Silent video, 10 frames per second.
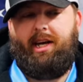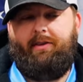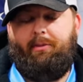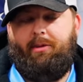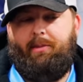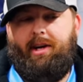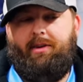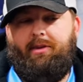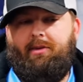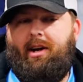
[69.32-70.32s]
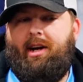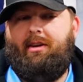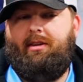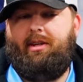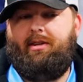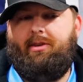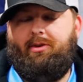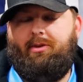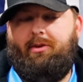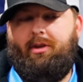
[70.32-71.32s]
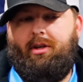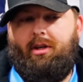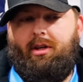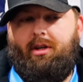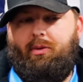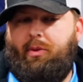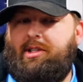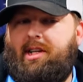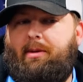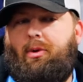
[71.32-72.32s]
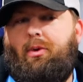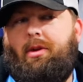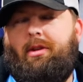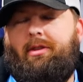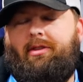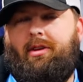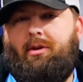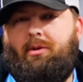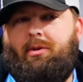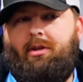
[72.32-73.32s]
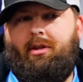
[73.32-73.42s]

haven't been back on the route until Wednesday morning. So